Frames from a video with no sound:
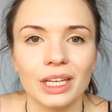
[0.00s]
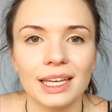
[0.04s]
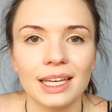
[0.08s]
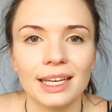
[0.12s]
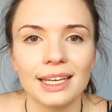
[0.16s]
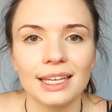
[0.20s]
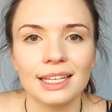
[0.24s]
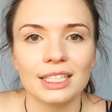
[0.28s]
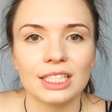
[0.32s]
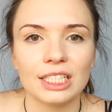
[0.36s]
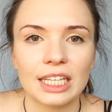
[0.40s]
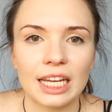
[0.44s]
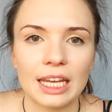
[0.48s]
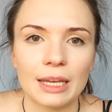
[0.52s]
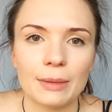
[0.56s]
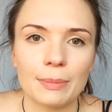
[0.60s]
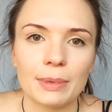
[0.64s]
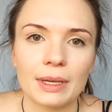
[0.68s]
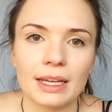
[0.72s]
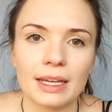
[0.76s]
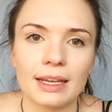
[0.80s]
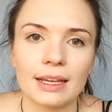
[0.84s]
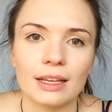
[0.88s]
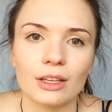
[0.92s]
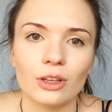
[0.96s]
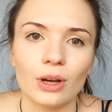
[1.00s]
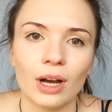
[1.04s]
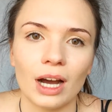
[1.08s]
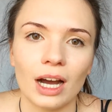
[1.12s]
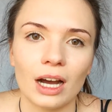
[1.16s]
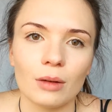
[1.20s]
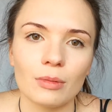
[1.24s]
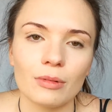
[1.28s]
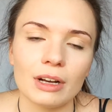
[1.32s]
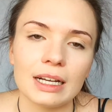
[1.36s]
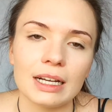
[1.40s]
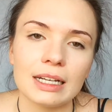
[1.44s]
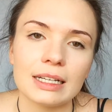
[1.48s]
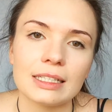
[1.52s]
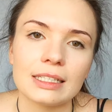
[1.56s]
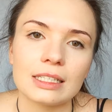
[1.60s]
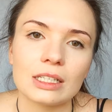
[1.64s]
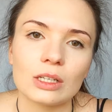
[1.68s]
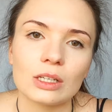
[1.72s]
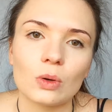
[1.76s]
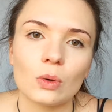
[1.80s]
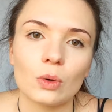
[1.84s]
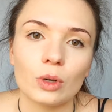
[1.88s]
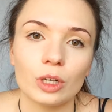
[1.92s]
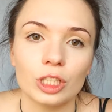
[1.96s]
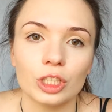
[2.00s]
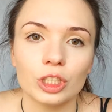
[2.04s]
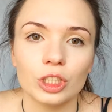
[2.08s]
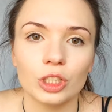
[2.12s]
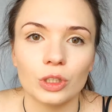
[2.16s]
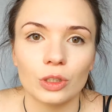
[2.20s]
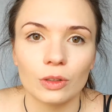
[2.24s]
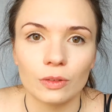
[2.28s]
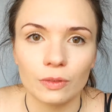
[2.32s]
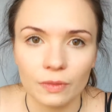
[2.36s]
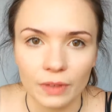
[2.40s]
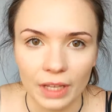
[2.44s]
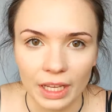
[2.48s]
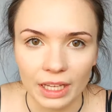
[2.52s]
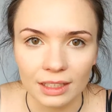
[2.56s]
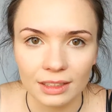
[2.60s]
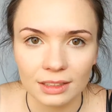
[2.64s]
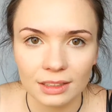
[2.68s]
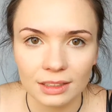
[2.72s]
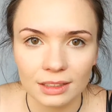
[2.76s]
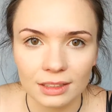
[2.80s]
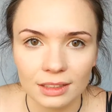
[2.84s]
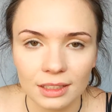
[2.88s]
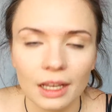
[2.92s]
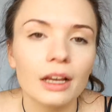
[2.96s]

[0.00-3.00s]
shape your eyebrows according to your face.